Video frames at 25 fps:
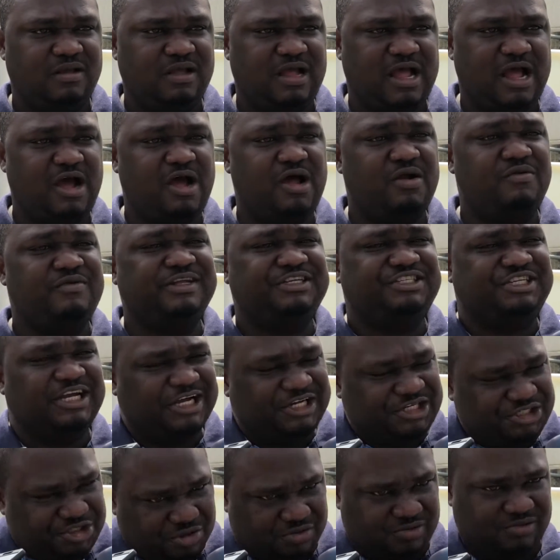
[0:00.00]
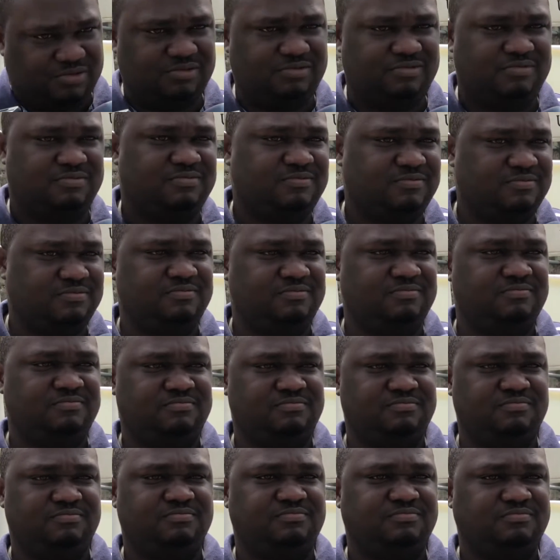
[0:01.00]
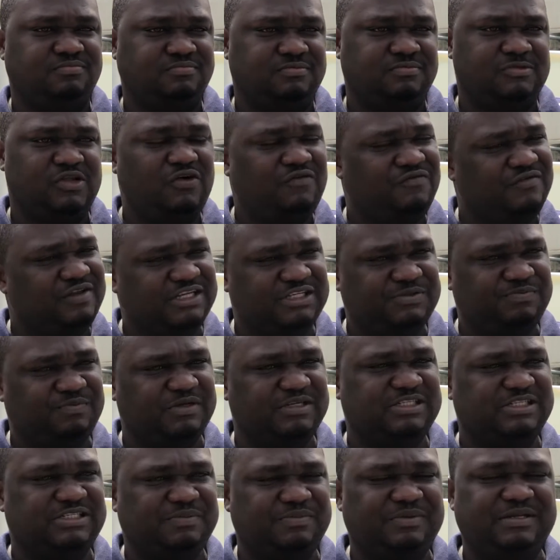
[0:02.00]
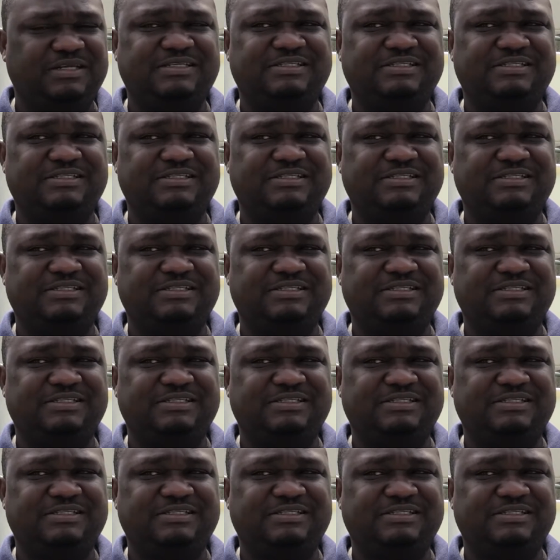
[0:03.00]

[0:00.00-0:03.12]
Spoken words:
Our rejection of this principle.